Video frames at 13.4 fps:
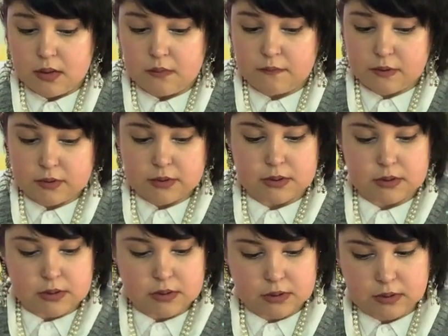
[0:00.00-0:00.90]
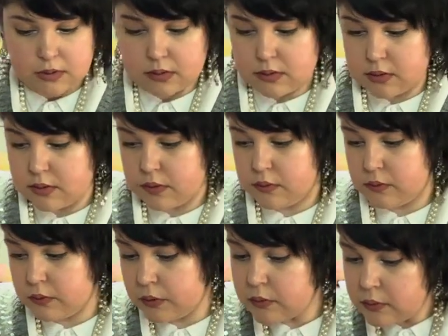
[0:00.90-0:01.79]
first
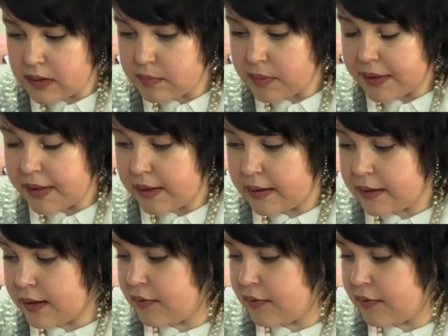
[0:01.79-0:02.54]
Louis bag.